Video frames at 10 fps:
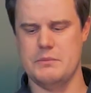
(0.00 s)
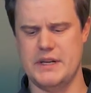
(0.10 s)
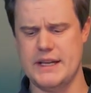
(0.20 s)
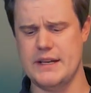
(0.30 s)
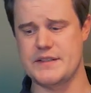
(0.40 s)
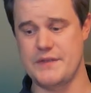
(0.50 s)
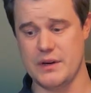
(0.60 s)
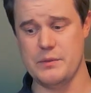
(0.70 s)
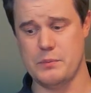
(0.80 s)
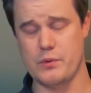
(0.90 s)
But again, it's
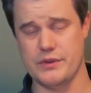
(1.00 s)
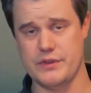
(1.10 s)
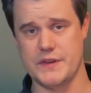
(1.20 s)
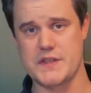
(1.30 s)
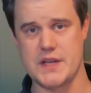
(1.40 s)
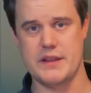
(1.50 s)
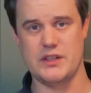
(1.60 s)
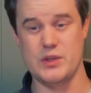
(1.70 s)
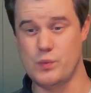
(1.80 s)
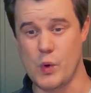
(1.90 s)
very important to understand
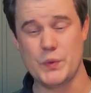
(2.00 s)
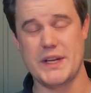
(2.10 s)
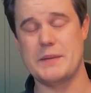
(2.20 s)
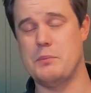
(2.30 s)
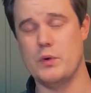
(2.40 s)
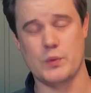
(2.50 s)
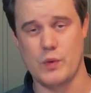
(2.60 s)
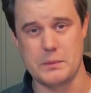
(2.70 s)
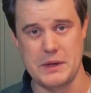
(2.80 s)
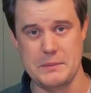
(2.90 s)
that you won't get
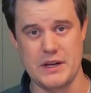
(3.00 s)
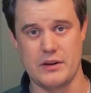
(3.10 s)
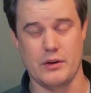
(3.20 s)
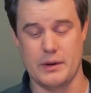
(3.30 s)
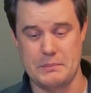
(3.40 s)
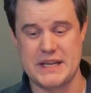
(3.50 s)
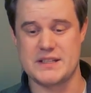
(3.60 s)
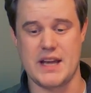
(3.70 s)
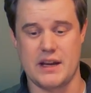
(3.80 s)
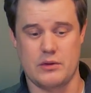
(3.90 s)
0.1 millimeter on a big
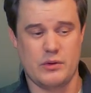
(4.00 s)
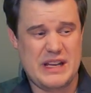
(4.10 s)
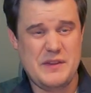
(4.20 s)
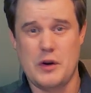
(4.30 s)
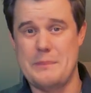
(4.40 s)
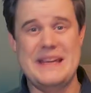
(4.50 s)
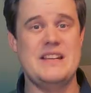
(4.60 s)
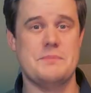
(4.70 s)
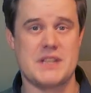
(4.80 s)
scan or even on a medium